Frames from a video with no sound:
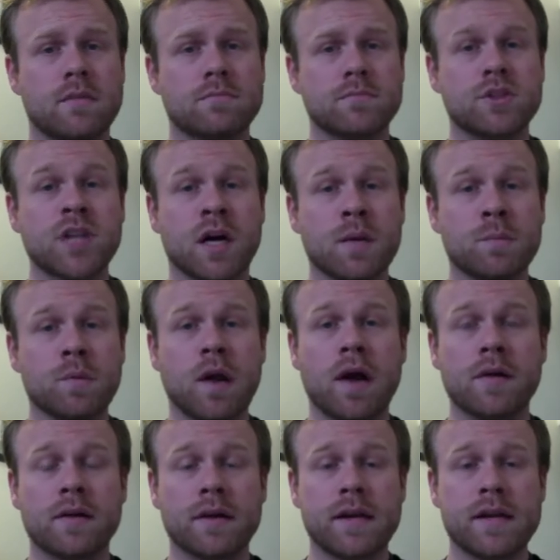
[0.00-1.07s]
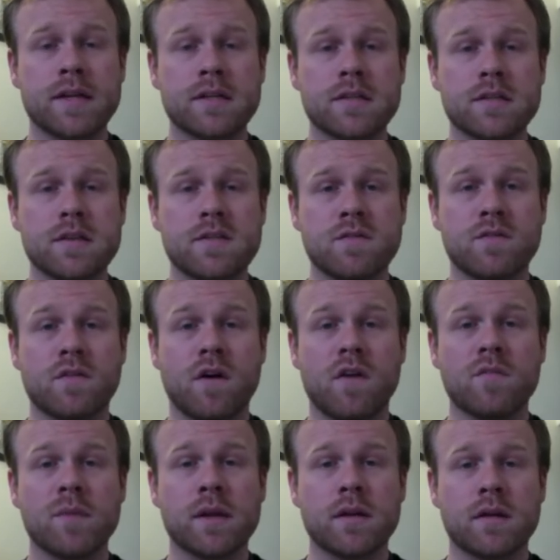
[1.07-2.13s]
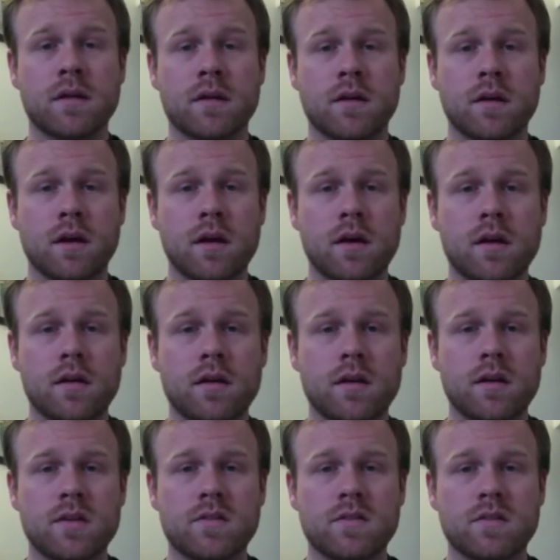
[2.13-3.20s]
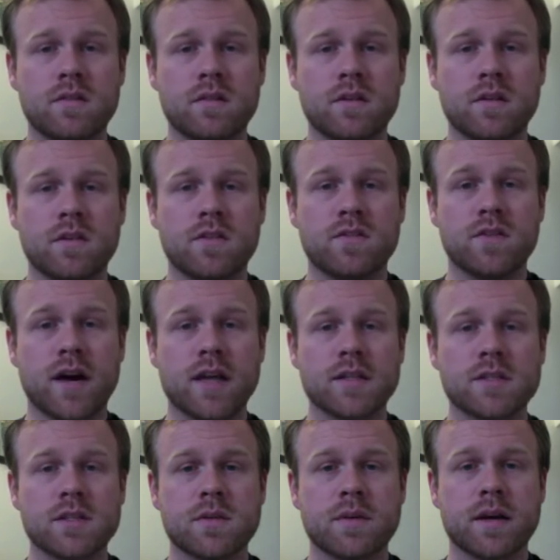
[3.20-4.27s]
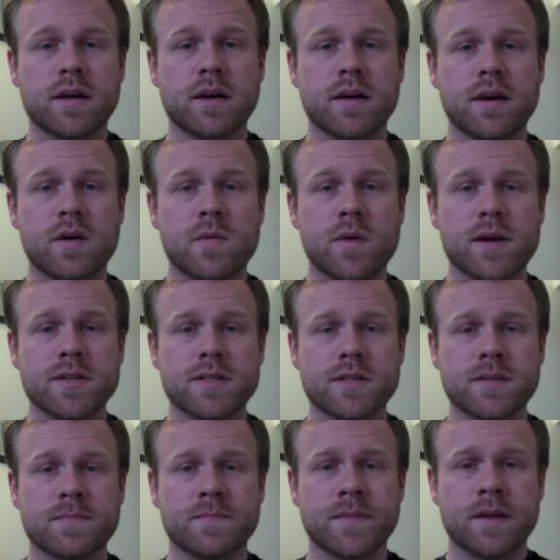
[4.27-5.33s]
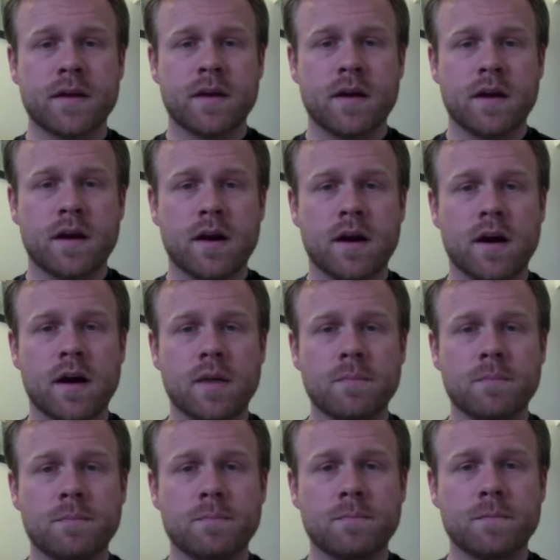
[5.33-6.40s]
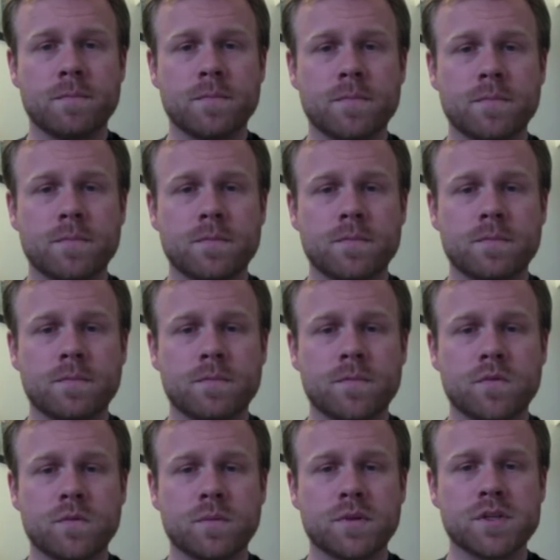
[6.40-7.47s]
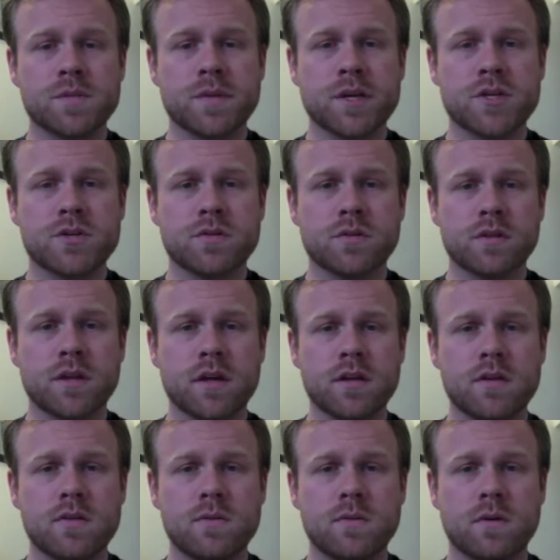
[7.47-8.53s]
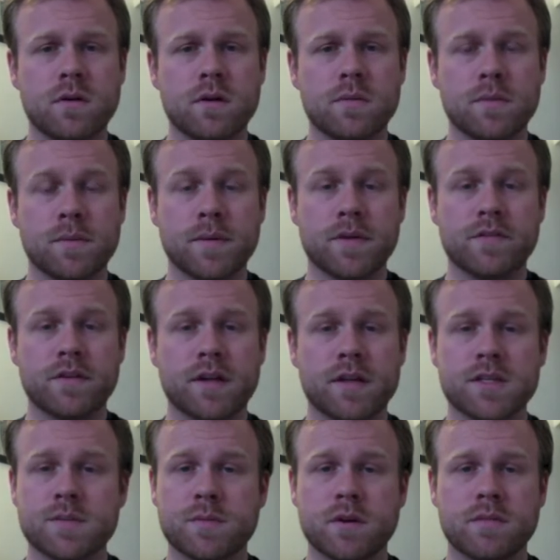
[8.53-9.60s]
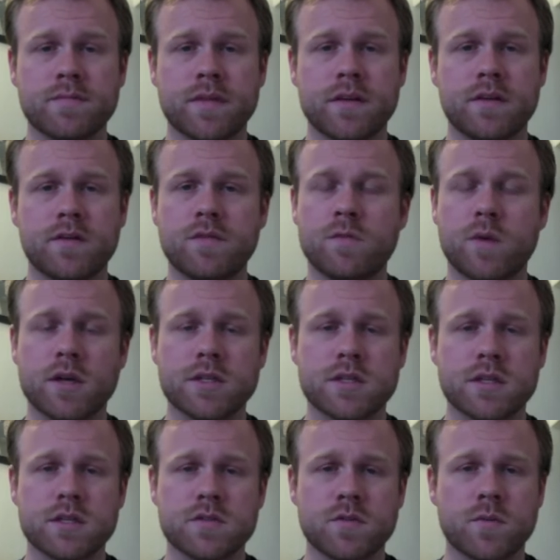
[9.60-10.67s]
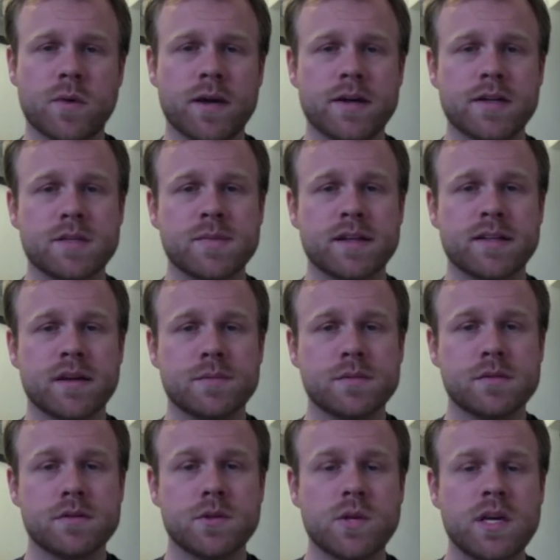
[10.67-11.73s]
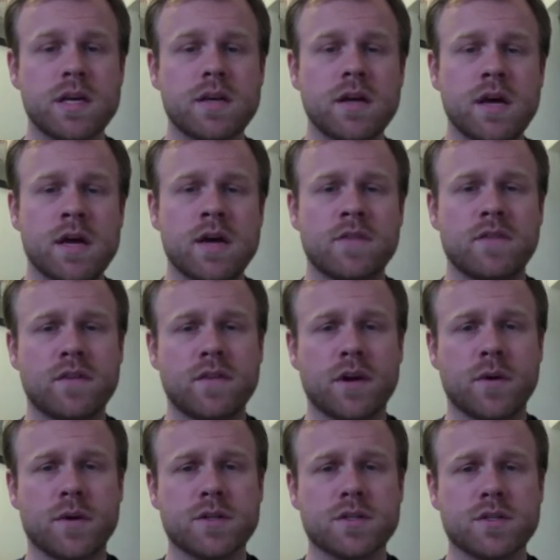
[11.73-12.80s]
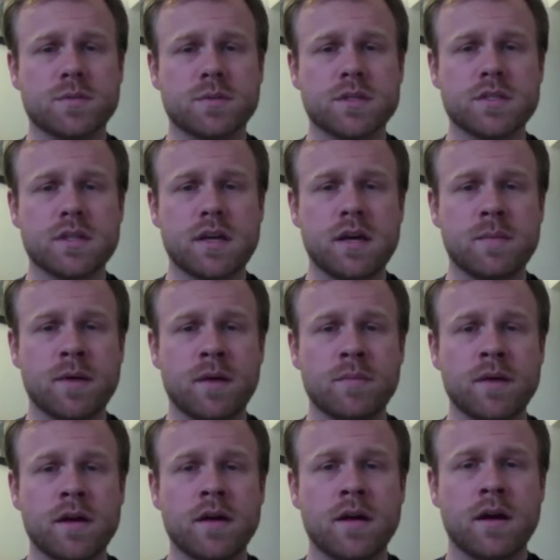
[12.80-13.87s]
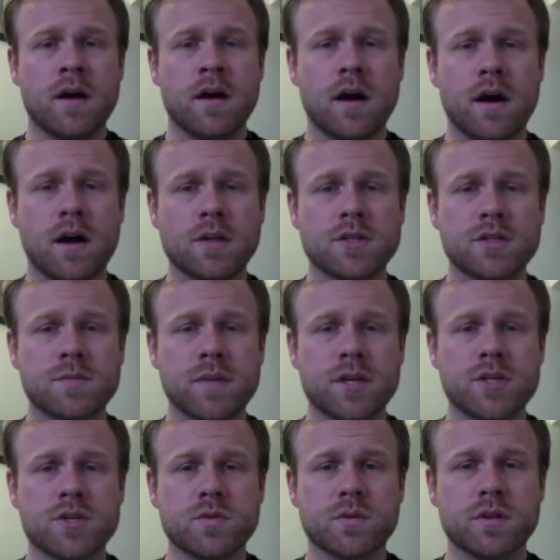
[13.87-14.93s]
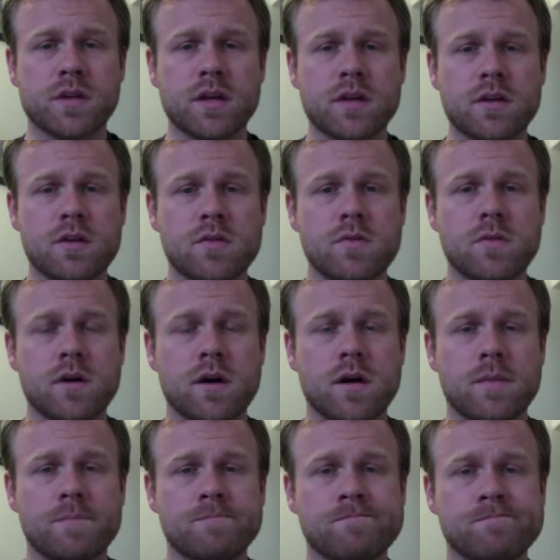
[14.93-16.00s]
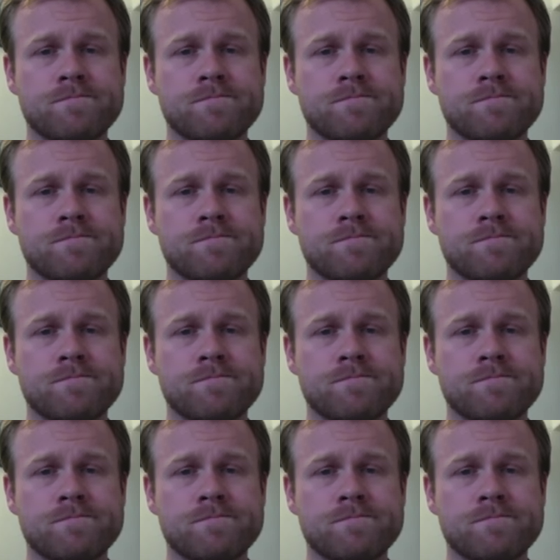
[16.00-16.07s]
John Brown and his involvement in this violence going on out west. So please make sure that you are prepared for class tomorrow, that you've watched this, rewind it as many times as you need. If you have any questions, please email me. Just make sure that you